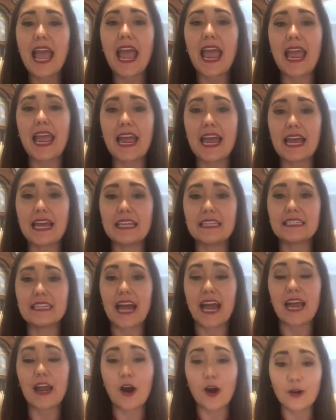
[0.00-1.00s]
And
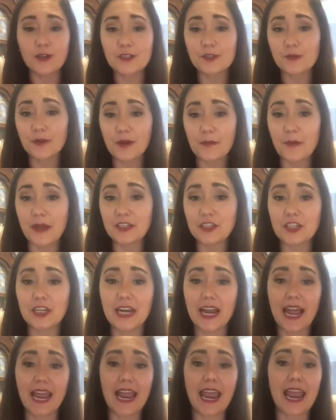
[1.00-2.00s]
I also want to mention
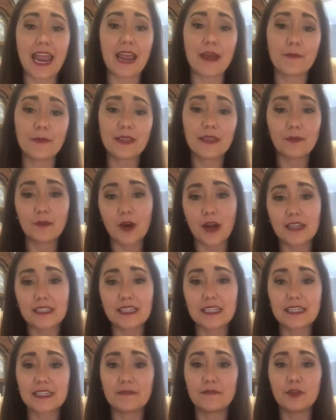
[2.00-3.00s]
I am in the
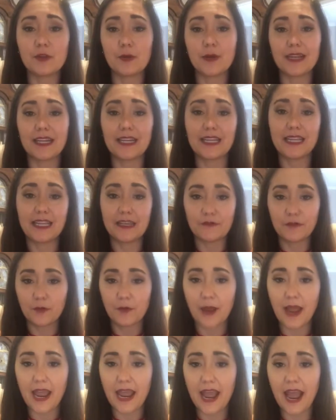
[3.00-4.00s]
process of doing a
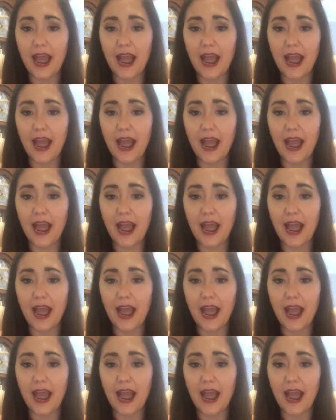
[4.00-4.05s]
giveaway.